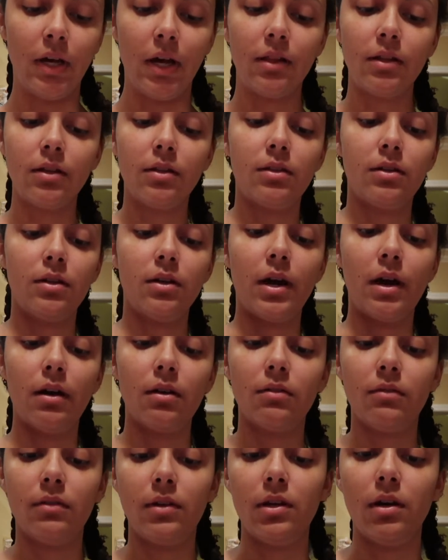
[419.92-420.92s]
now that they're out
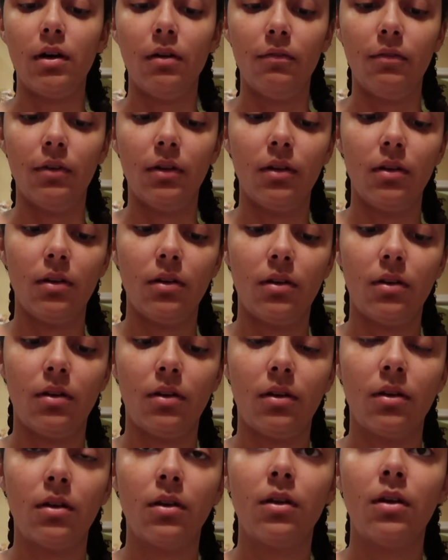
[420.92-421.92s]
of the oven,
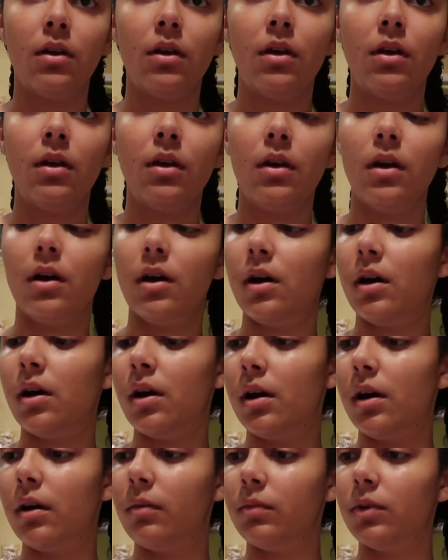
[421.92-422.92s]

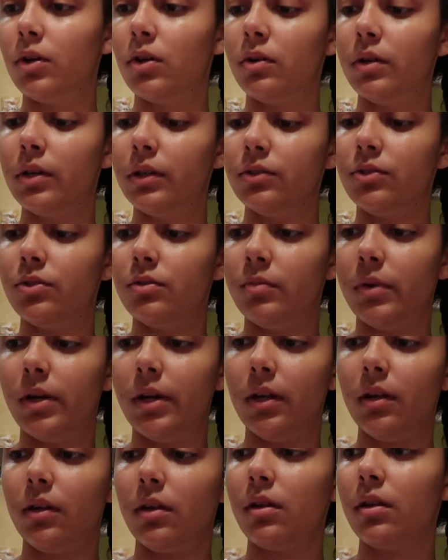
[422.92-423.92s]
I'm going to
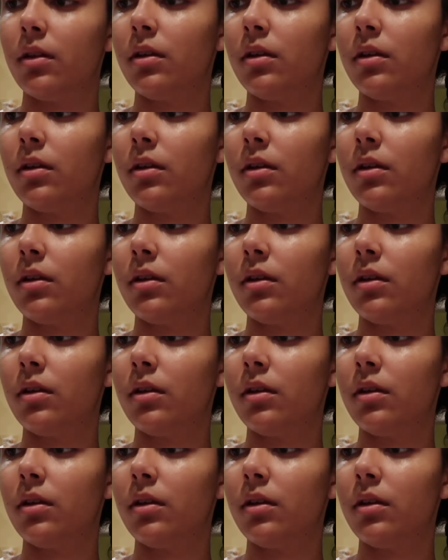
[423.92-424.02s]
make